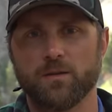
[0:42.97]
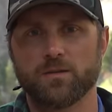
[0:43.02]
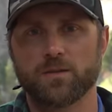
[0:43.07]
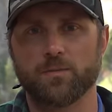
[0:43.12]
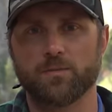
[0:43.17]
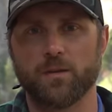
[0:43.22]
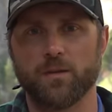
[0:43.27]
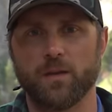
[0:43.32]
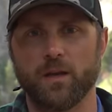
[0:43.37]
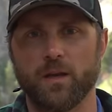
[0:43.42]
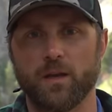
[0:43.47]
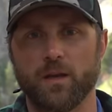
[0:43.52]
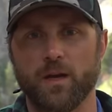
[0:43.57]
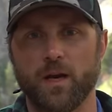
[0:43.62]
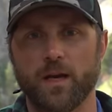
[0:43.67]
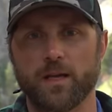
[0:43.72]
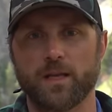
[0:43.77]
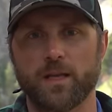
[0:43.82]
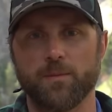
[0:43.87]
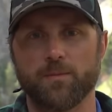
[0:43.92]
something that
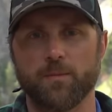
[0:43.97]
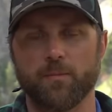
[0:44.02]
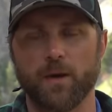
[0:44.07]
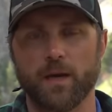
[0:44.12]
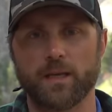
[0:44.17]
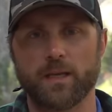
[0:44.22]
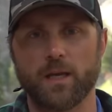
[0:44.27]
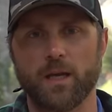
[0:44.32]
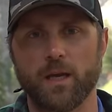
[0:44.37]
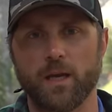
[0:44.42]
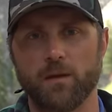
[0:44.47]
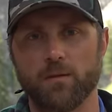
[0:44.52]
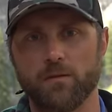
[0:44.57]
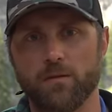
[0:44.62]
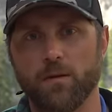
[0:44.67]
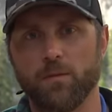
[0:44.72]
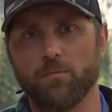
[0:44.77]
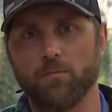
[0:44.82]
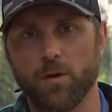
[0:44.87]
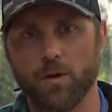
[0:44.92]
I keep in my kit
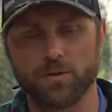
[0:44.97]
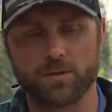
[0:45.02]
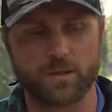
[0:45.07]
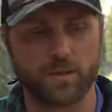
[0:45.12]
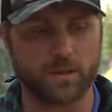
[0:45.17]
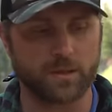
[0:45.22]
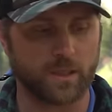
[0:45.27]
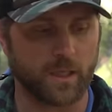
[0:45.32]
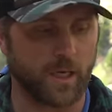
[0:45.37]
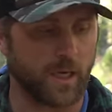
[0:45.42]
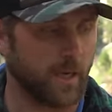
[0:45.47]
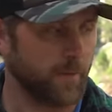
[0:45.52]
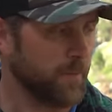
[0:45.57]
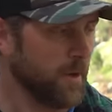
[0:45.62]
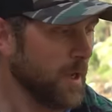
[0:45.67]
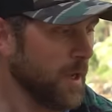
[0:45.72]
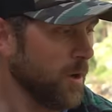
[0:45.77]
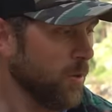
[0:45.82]
most of the time.